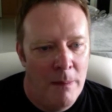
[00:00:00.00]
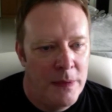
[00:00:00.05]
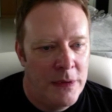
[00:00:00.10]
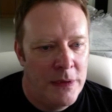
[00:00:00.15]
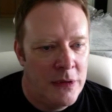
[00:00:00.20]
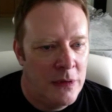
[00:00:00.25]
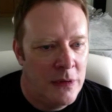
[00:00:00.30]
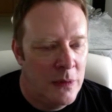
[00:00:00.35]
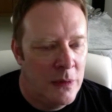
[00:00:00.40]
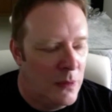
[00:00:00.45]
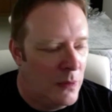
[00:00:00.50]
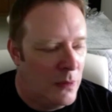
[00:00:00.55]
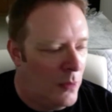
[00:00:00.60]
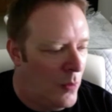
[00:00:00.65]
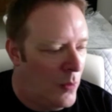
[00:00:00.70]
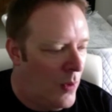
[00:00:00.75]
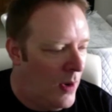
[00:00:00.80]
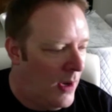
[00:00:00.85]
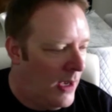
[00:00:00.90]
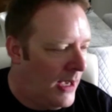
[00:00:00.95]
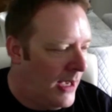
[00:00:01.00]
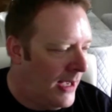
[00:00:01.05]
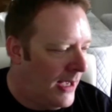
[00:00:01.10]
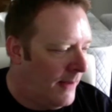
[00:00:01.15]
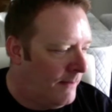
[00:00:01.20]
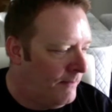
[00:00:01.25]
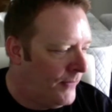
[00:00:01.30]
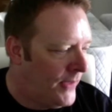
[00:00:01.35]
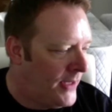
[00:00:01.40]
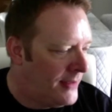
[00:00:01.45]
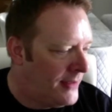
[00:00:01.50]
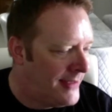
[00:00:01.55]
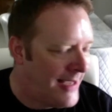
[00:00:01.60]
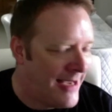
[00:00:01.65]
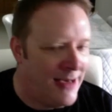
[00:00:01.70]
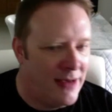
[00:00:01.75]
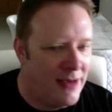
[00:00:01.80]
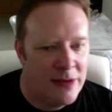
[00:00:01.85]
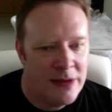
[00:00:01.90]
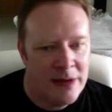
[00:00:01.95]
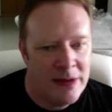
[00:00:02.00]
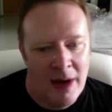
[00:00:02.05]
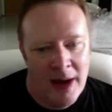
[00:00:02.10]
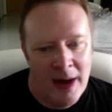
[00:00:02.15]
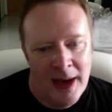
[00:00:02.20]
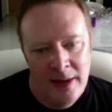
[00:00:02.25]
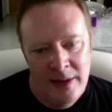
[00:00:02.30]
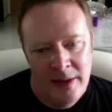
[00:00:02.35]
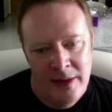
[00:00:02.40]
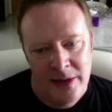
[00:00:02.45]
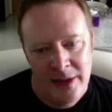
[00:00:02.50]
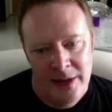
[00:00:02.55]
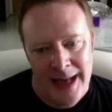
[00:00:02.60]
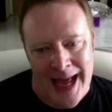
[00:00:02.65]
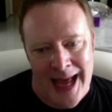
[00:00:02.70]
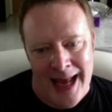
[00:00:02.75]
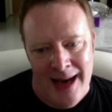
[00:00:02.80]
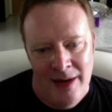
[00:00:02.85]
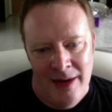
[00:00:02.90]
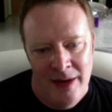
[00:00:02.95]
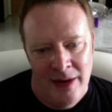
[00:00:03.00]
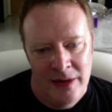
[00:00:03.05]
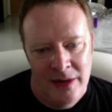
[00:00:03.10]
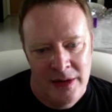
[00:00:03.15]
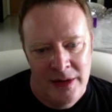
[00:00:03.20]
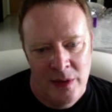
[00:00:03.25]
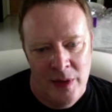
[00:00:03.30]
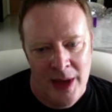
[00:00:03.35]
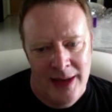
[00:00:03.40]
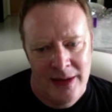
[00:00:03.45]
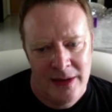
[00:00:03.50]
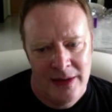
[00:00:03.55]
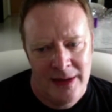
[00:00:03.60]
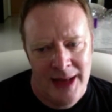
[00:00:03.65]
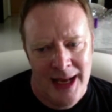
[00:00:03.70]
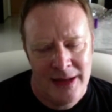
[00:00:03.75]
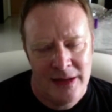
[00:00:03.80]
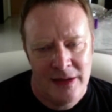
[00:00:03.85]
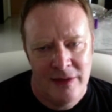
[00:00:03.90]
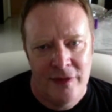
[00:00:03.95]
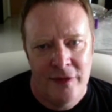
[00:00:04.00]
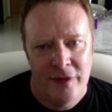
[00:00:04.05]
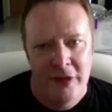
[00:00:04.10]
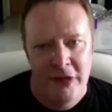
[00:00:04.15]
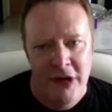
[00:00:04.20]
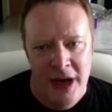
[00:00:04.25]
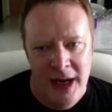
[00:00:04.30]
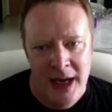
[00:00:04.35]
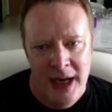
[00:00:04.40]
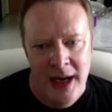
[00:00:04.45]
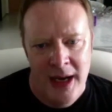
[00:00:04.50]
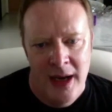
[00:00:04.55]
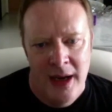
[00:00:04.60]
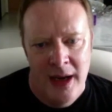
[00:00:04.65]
to data science standards. So that's a free